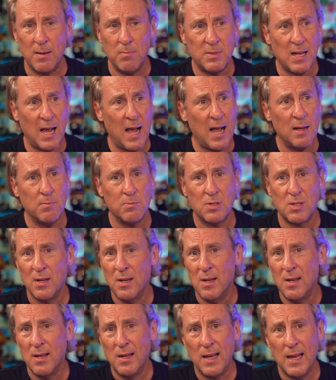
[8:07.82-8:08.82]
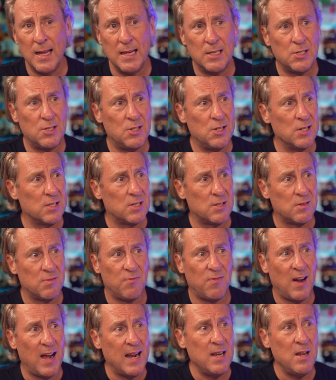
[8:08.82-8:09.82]
Sometimes it's just
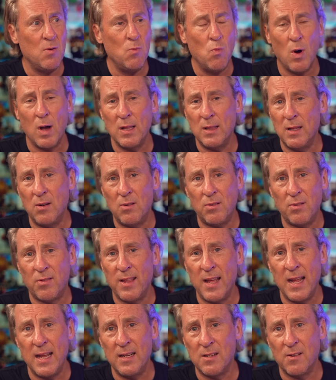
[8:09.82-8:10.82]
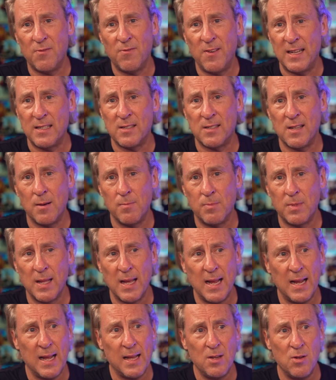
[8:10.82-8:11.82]
finding one little thing to fix
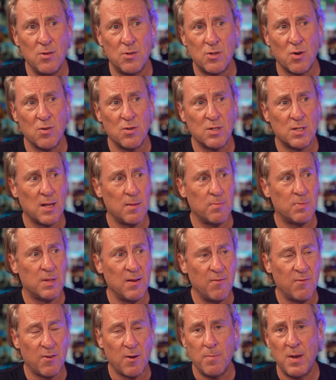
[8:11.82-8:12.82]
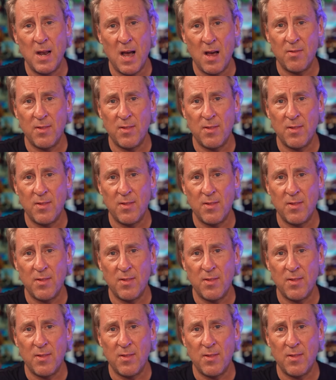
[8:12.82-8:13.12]
something, and you turn something from